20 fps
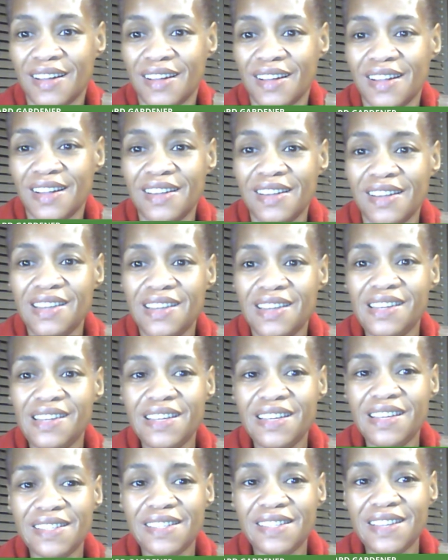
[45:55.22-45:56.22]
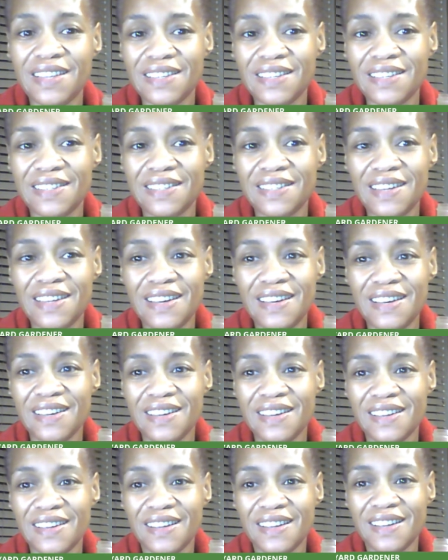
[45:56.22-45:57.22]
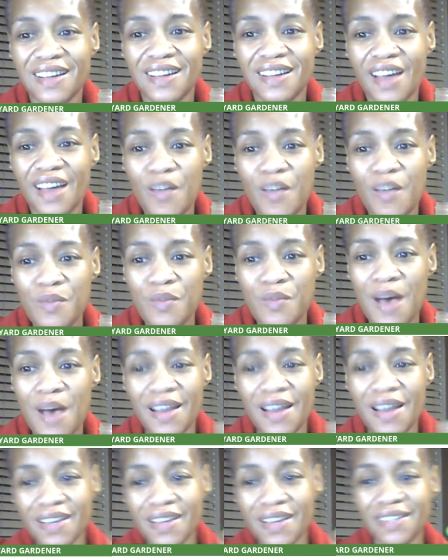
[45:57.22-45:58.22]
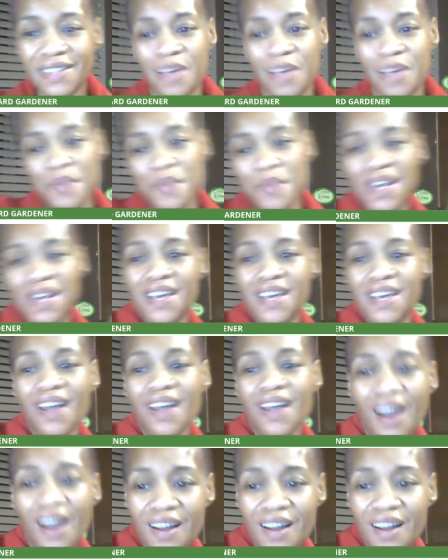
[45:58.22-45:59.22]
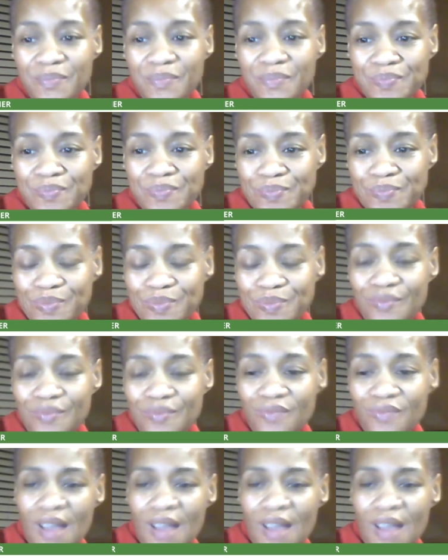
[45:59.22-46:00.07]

Nene 60. Everybody is up in here. I